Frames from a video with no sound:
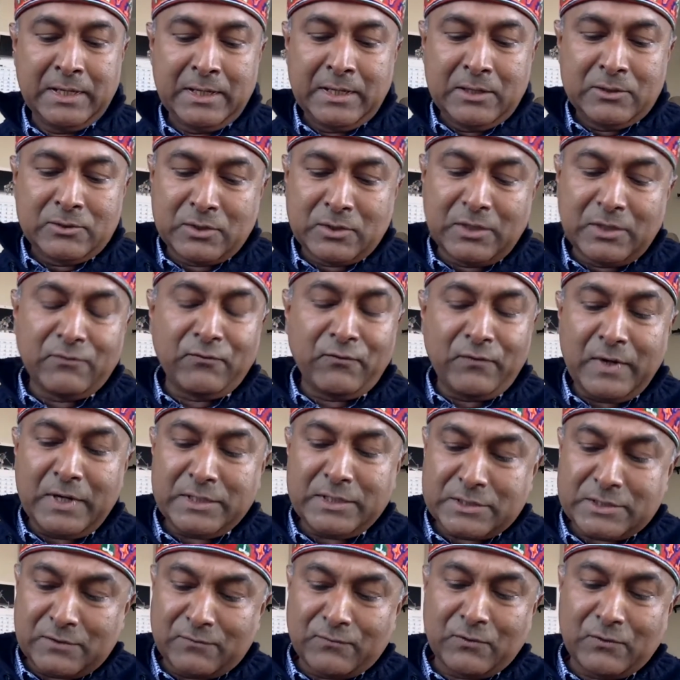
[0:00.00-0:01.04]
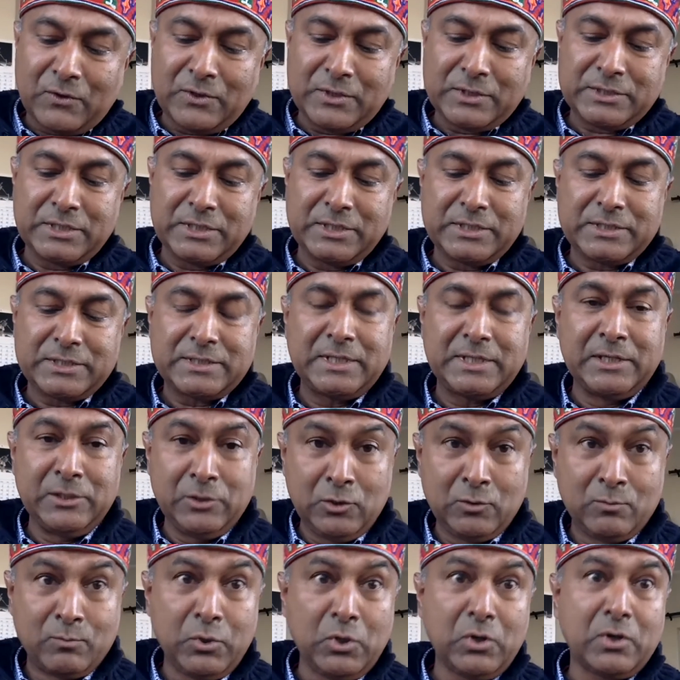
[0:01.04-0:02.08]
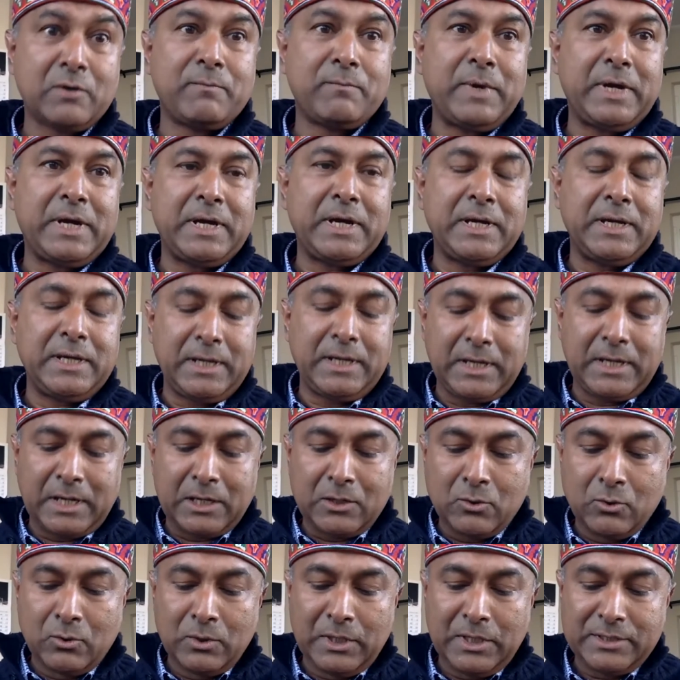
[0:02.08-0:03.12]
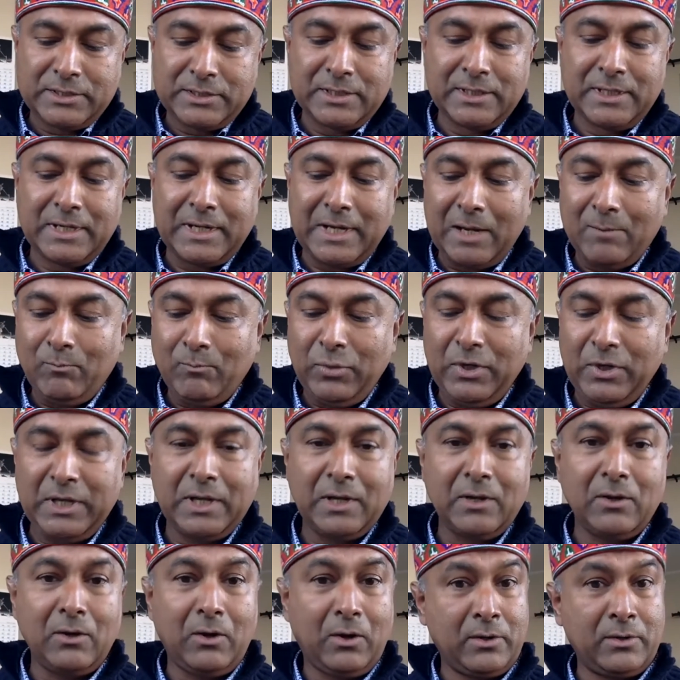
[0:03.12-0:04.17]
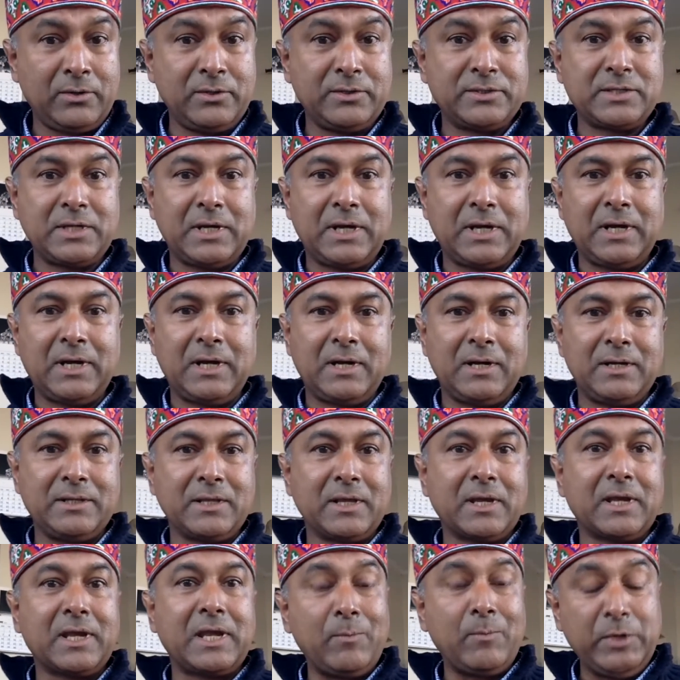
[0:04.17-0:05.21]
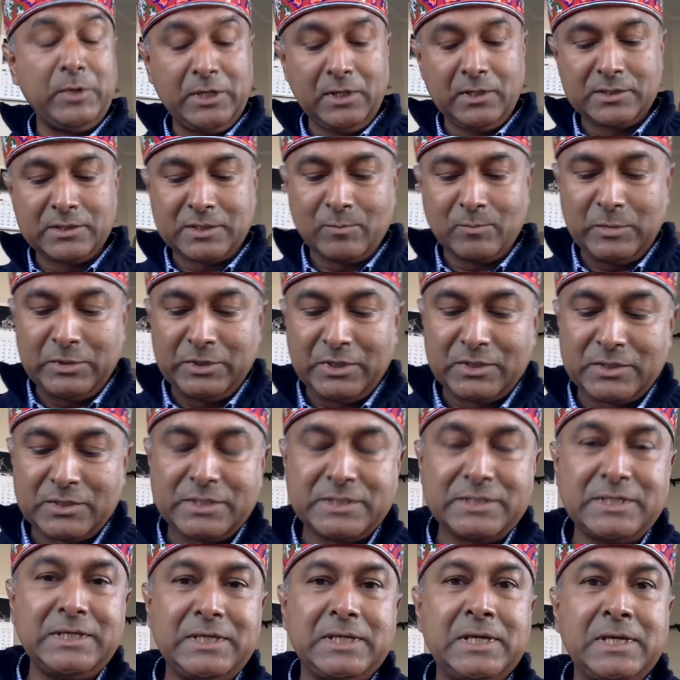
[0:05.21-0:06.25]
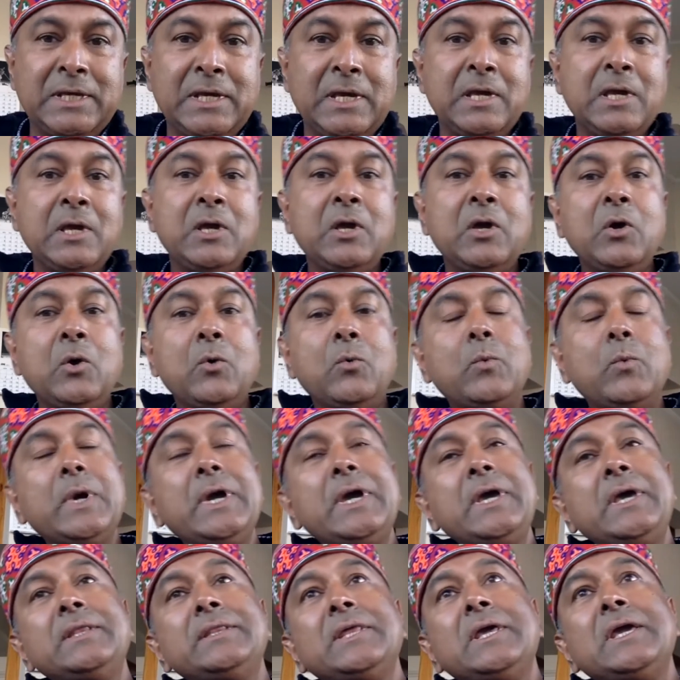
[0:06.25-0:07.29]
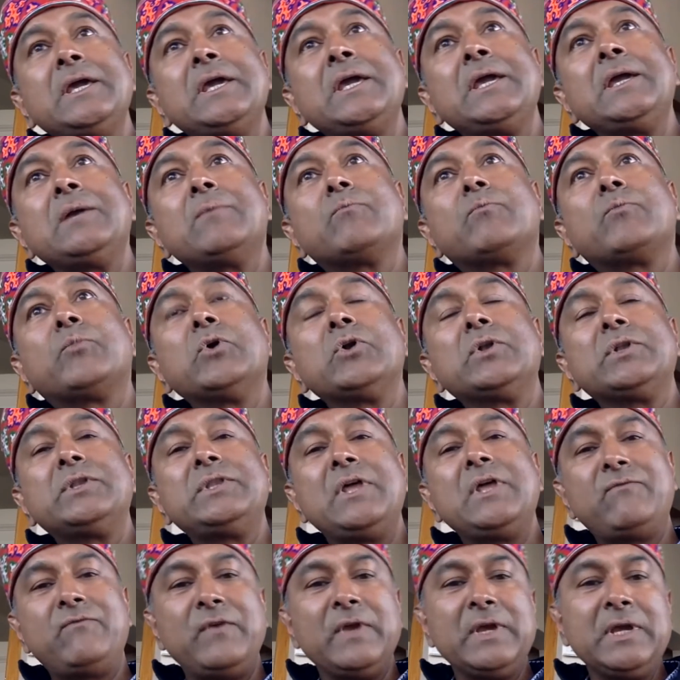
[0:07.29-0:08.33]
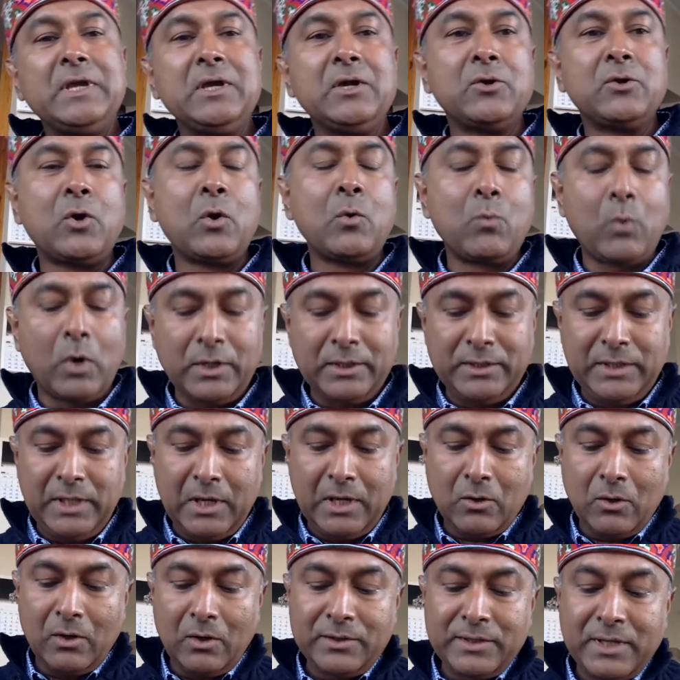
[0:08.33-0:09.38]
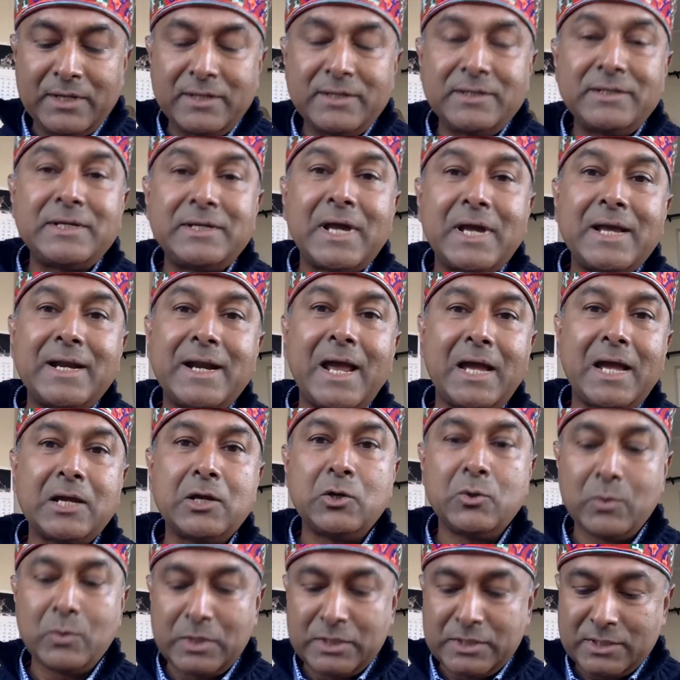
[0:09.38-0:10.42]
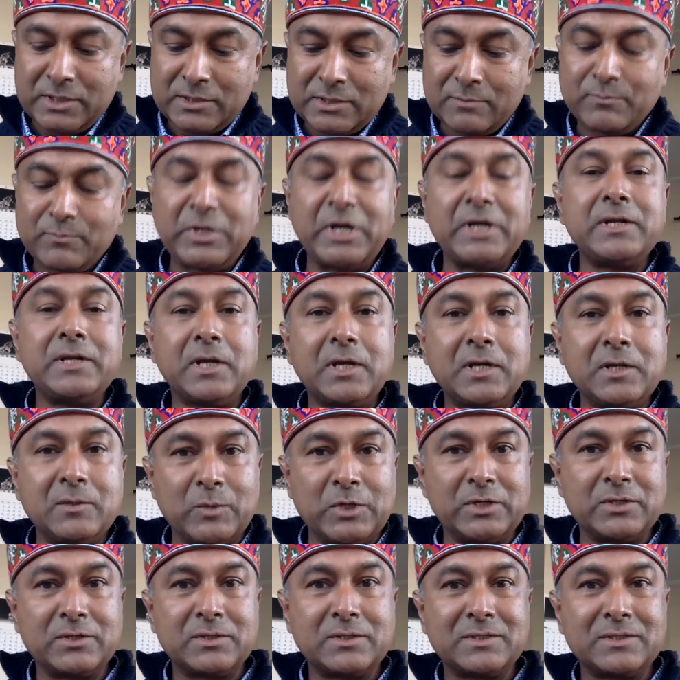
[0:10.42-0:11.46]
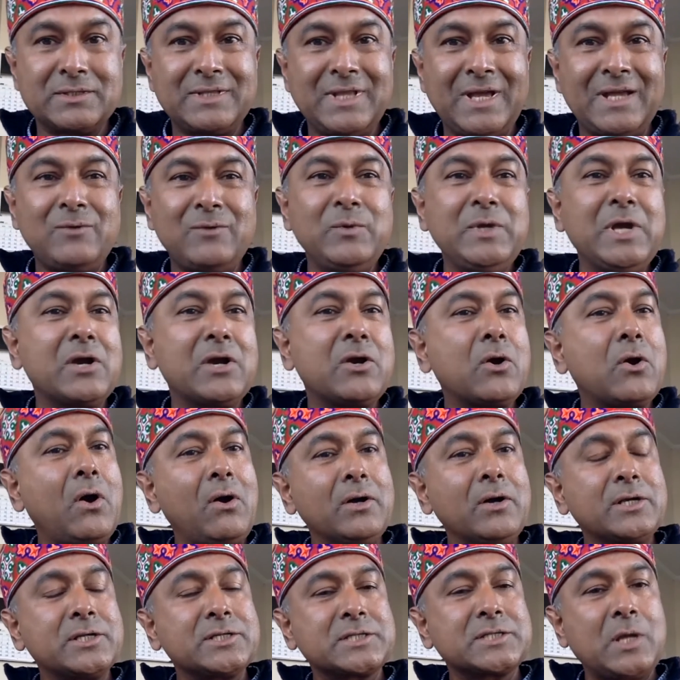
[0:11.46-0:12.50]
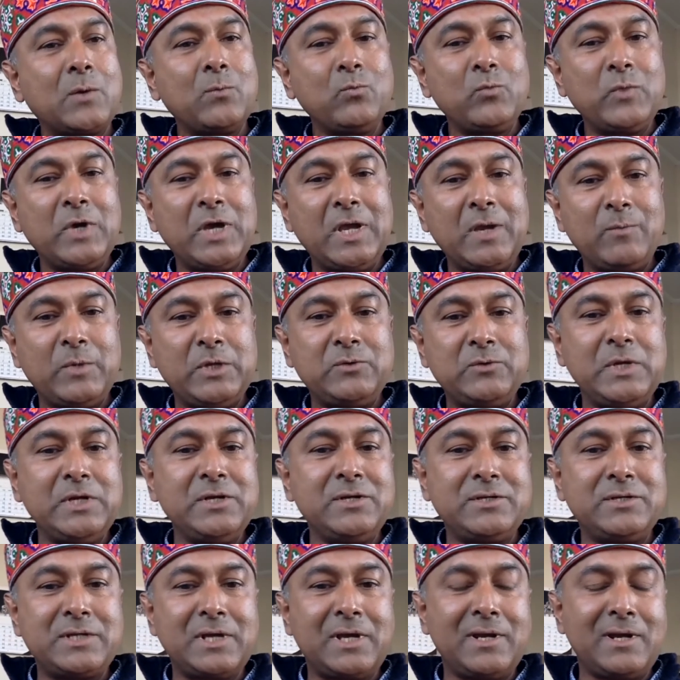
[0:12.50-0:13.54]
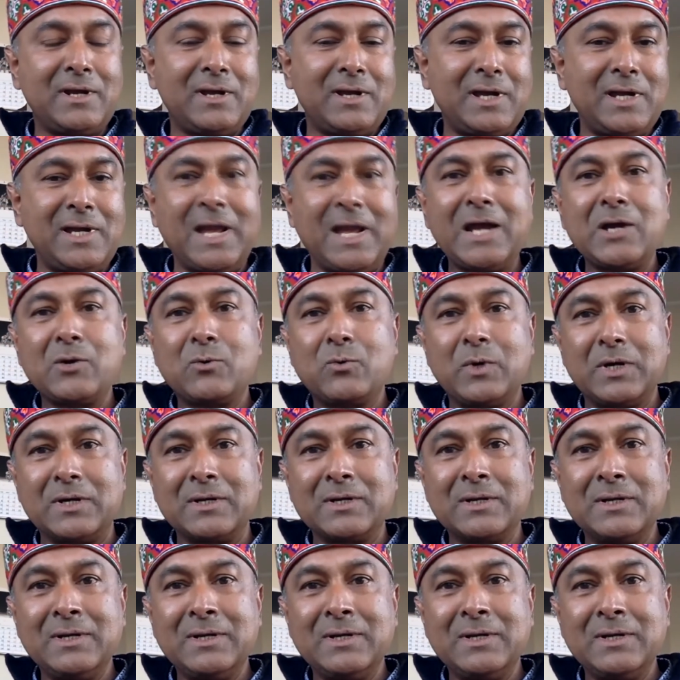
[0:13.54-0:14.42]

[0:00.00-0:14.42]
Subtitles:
So the first, of course, is the new book by Kolas and Campling on the capitalism in the sea, where they put their finger on what they call the terra-aqueous predicament, that we are caught somewhere between terra and aqua,